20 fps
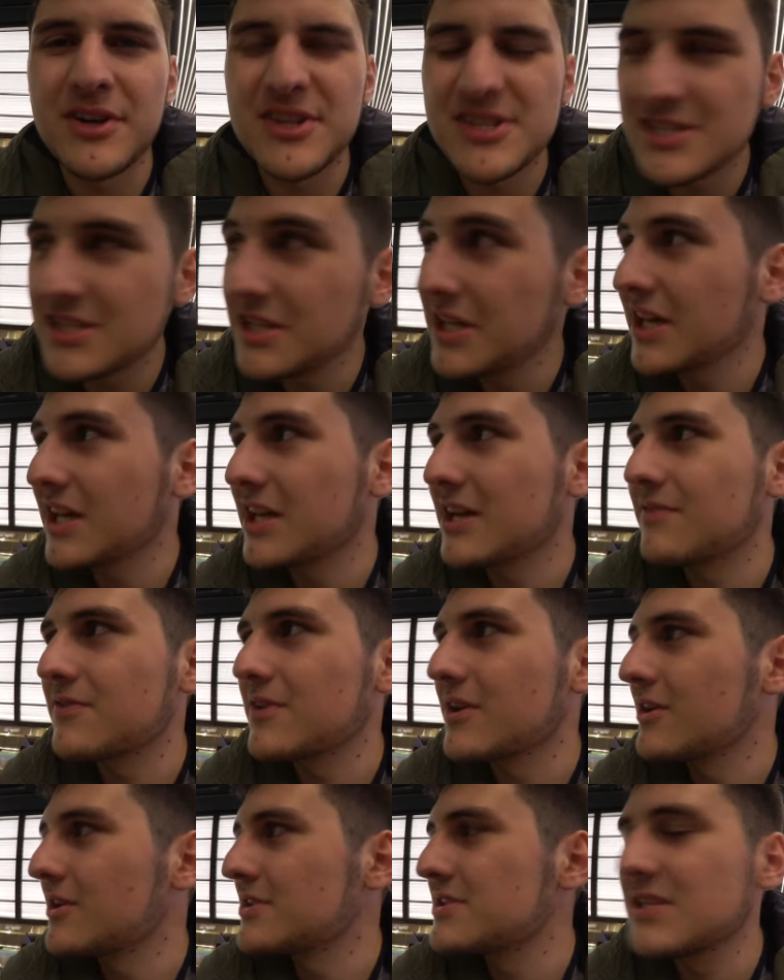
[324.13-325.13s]
I got sick, and
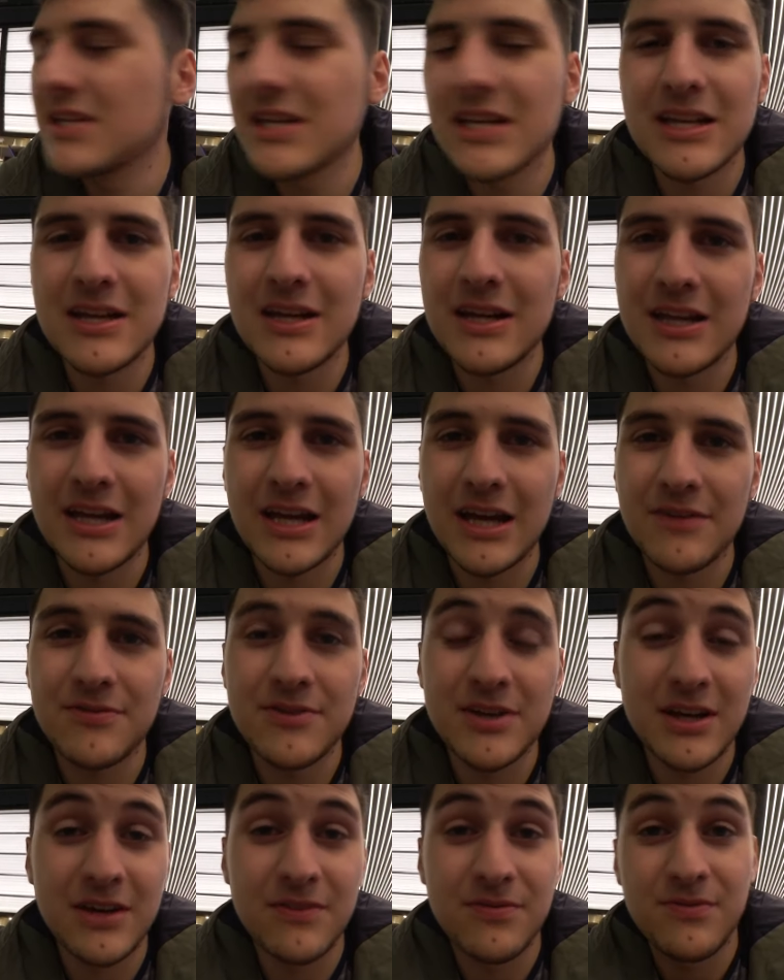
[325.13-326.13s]
after I got sick, like
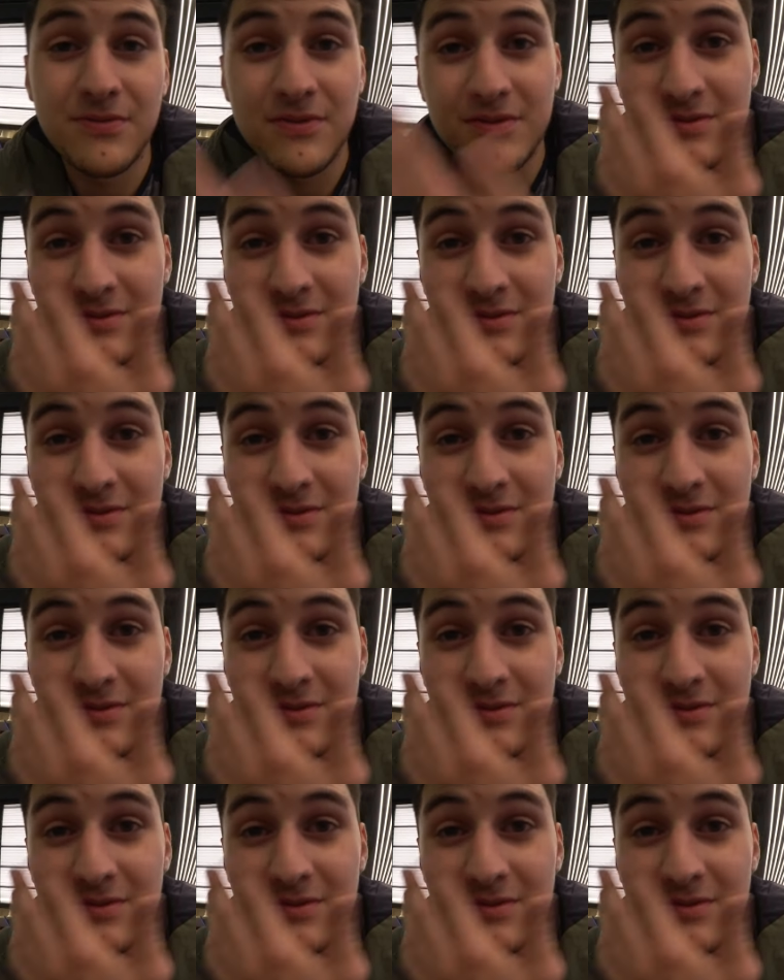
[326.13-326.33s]
after I